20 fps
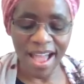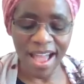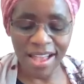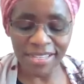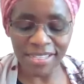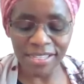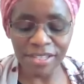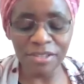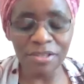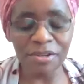
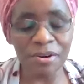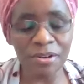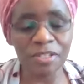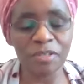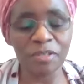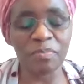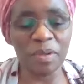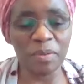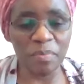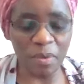Ask
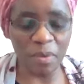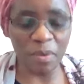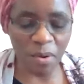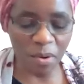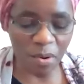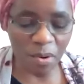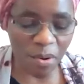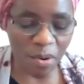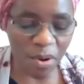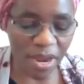those
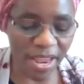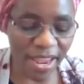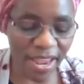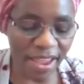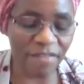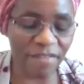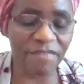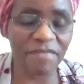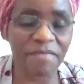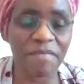people who
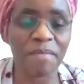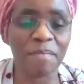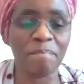have